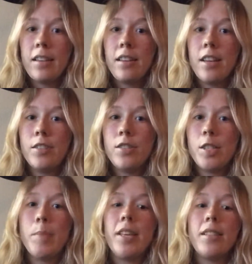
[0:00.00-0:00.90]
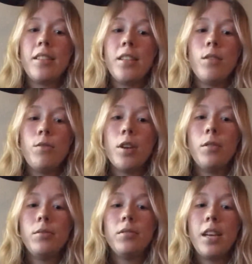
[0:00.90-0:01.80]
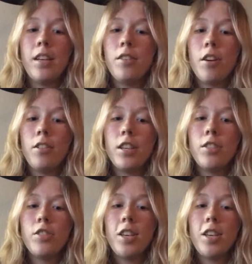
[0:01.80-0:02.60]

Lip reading: It's just basically you don't acknowledge